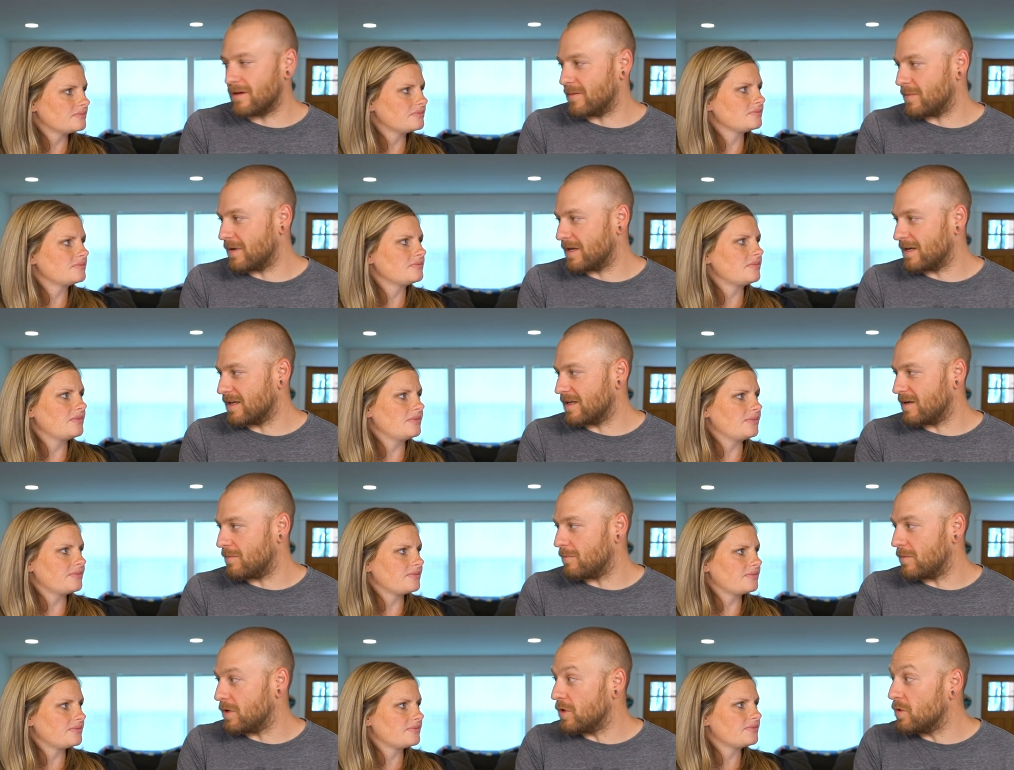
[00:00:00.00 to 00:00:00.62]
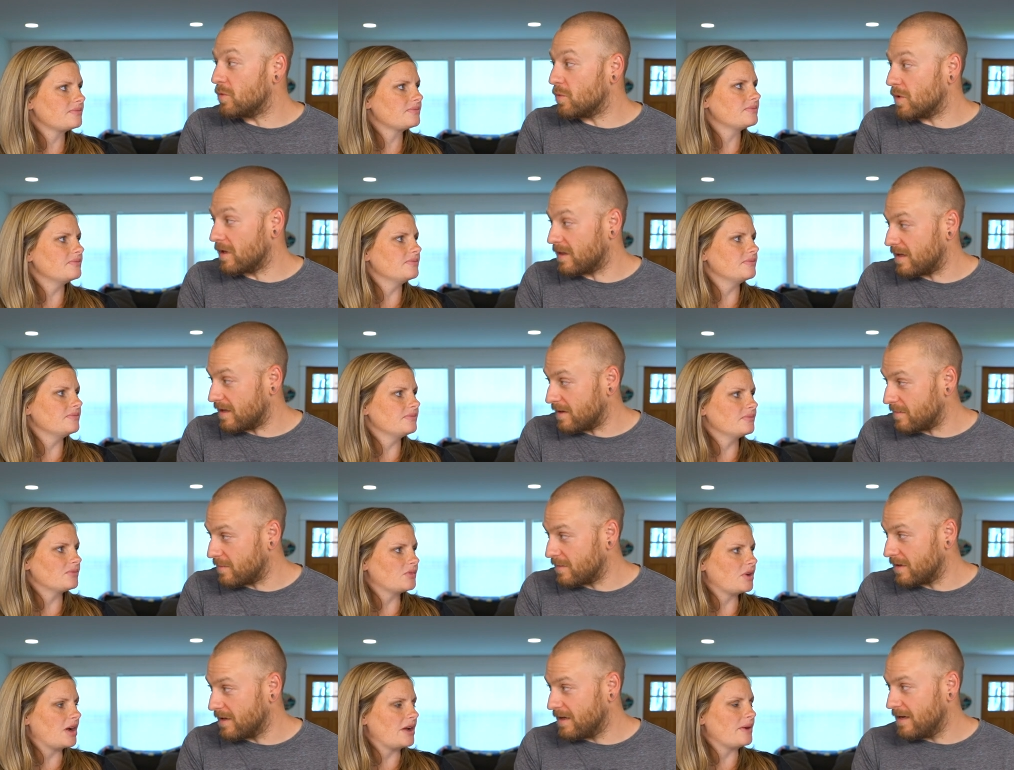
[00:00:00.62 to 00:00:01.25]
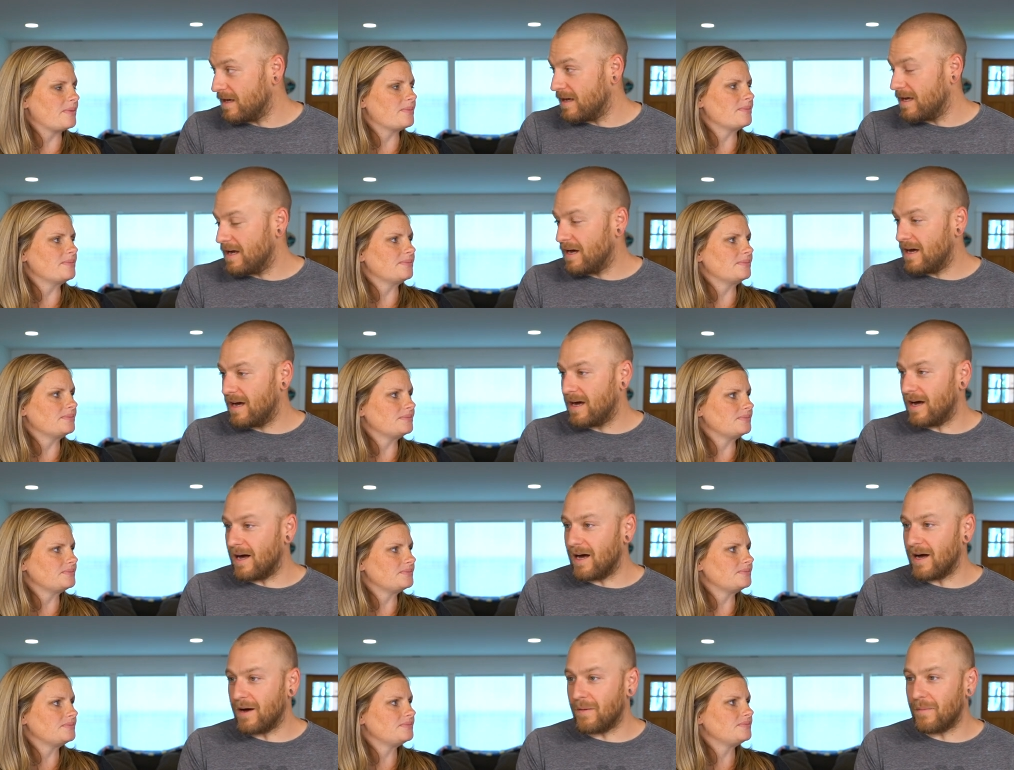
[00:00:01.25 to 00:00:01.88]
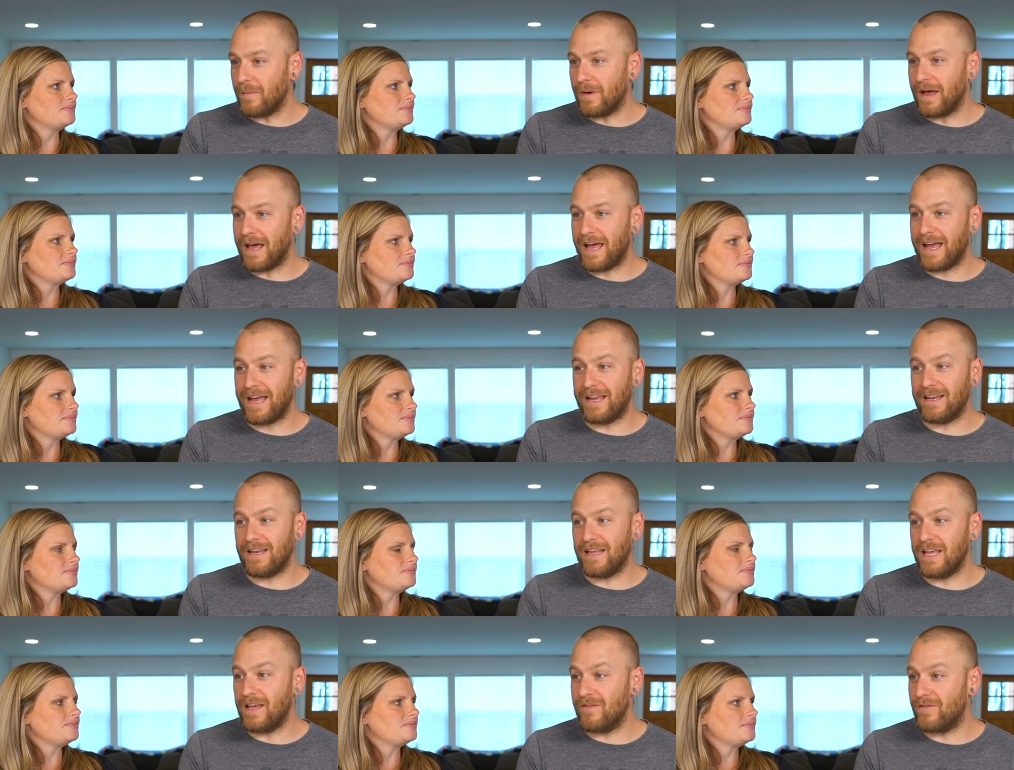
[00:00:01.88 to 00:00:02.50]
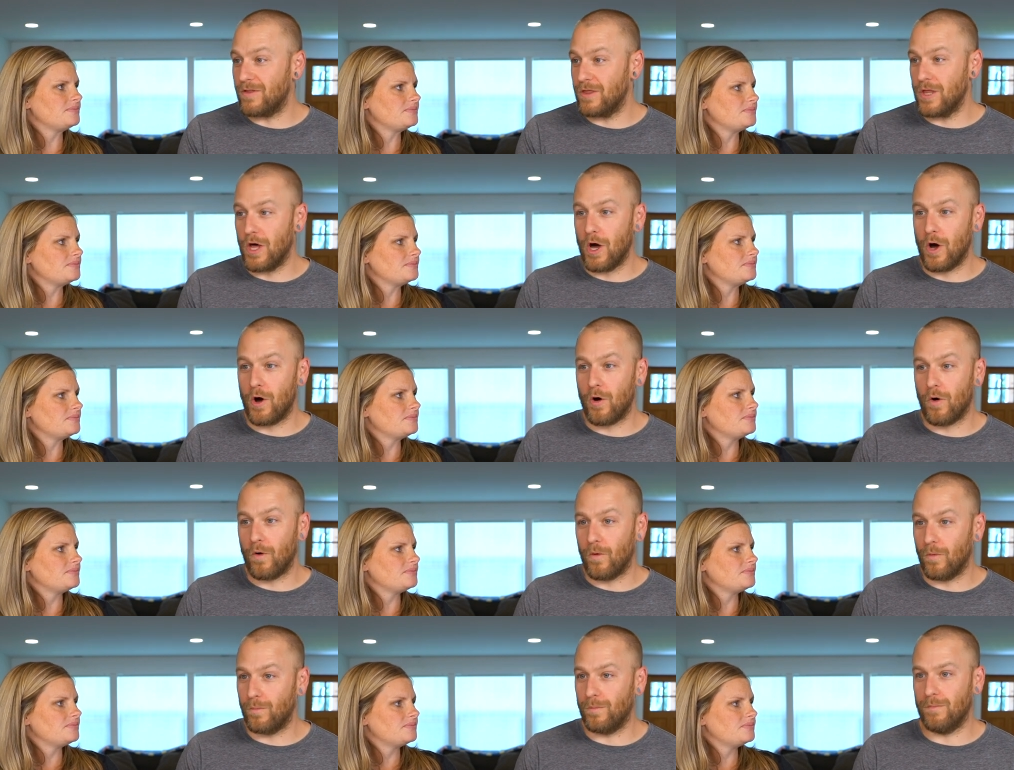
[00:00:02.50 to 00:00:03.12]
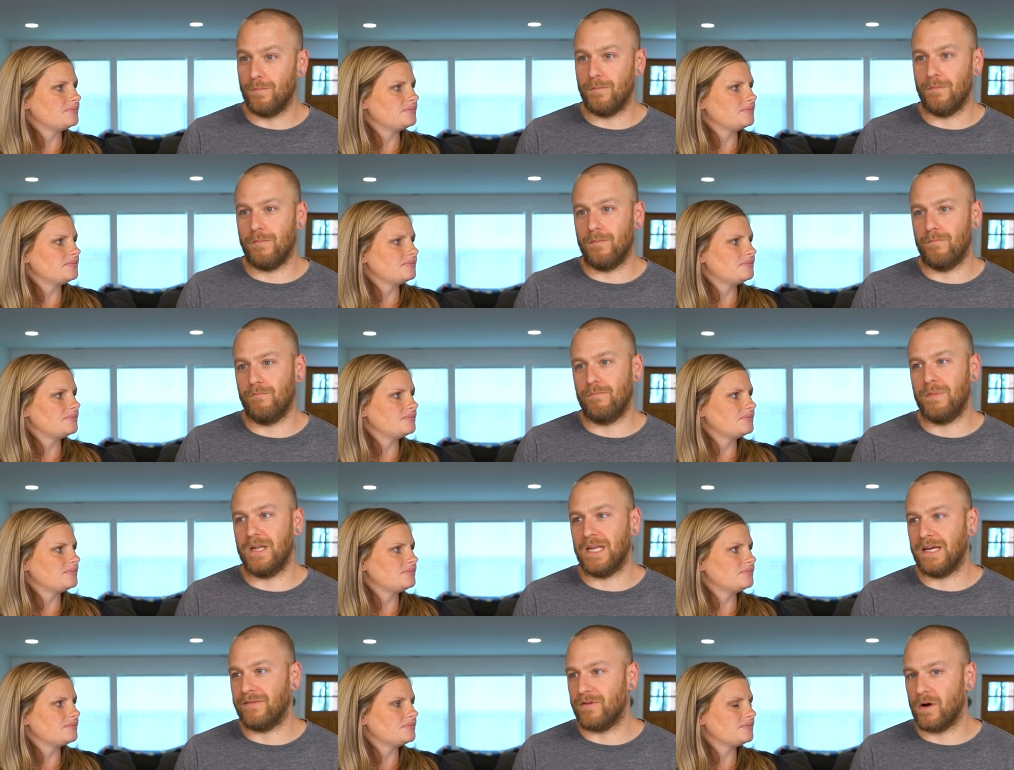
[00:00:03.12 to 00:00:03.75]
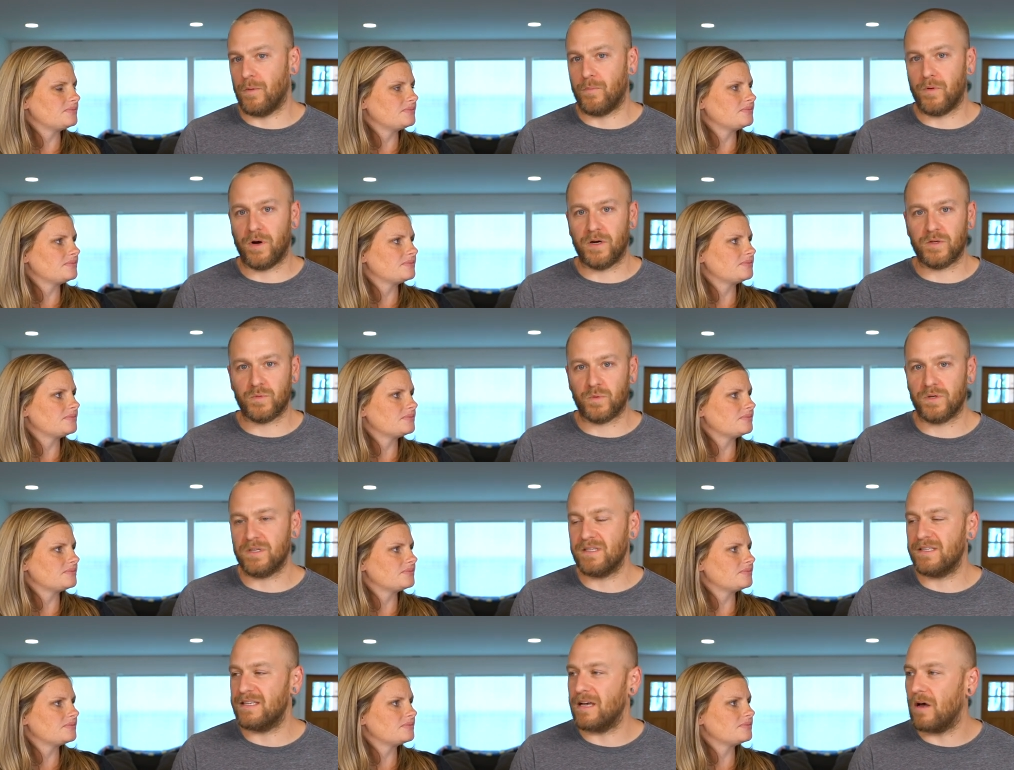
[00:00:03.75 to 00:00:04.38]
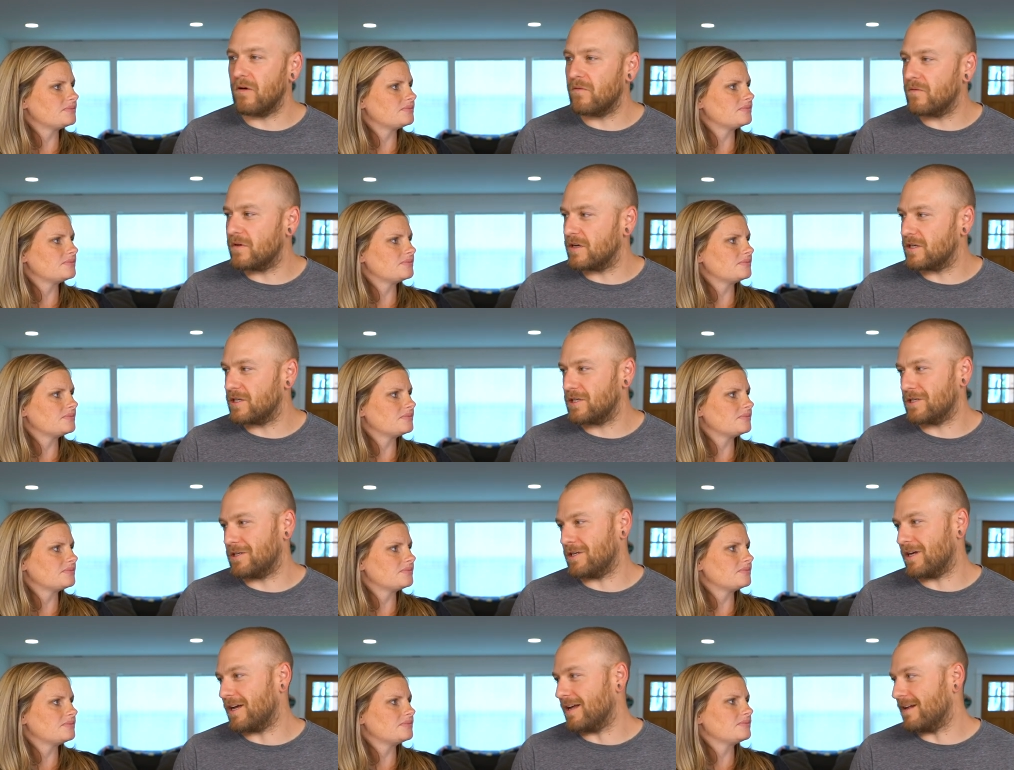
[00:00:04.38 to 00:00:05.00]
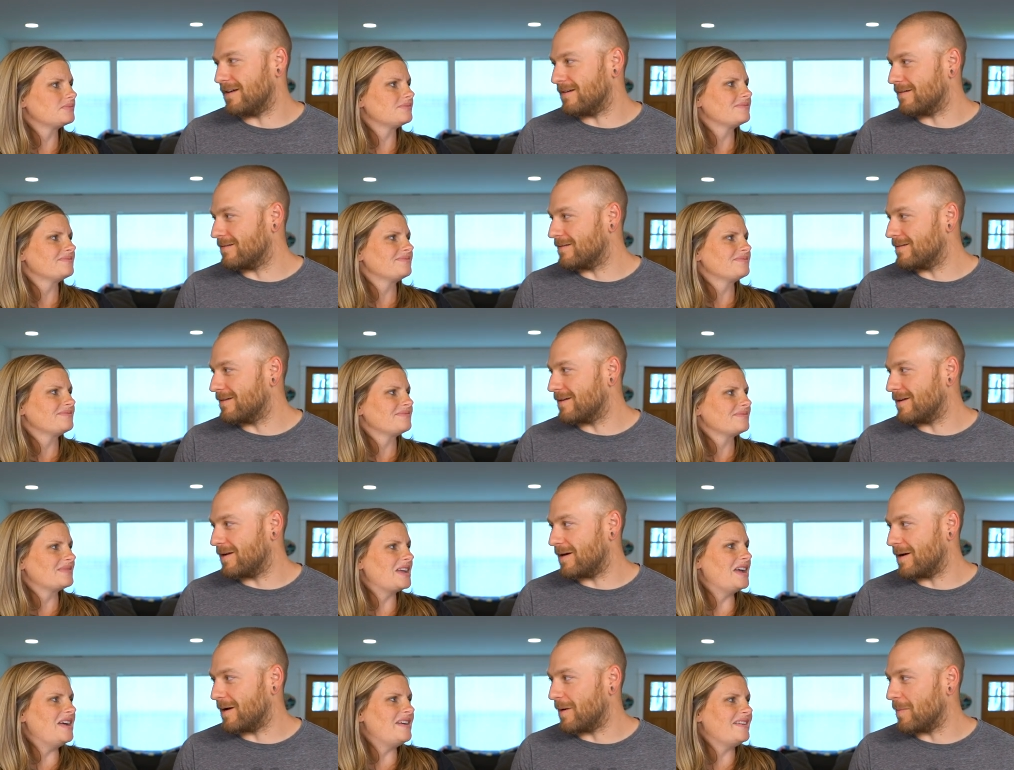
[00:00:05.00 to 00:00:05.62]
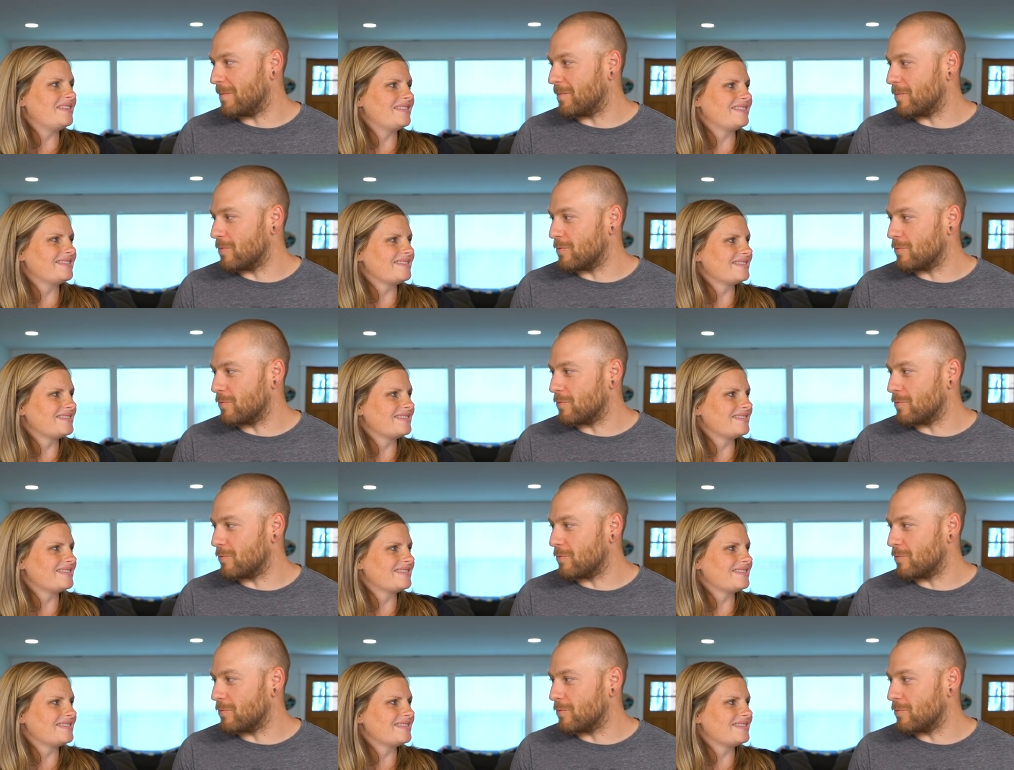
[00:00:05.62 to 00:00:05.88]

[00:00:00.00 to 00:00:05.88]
Speaker 1: him and commune with him. Right. Um, and even though many of our prayers were selfish and um,